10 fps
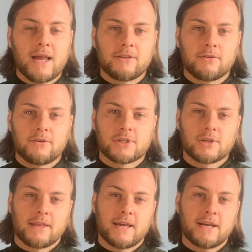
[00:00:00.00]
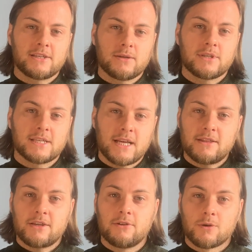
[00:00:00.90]
land on your site, they can still see
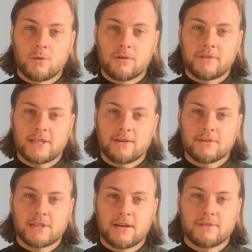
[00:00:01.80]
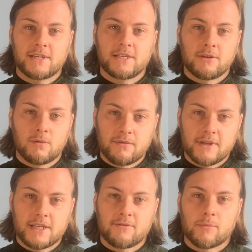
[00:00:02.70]
that you do all of these other services and all of
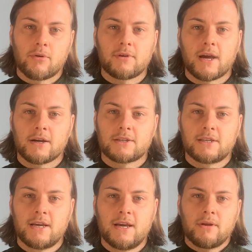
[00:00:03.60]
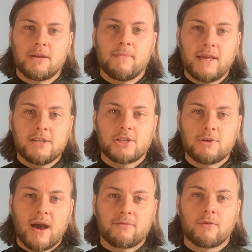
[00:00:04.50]
these other products, but it means that
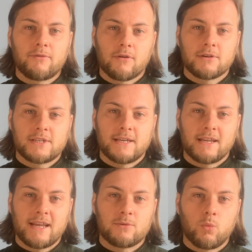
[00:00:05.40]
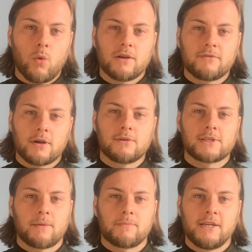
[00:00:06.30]
you have authority in at least one of those
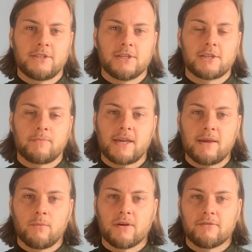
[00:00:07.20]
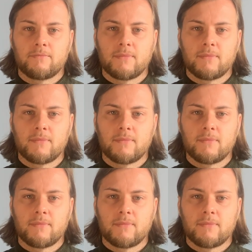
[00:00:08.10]
sub niches to begin with.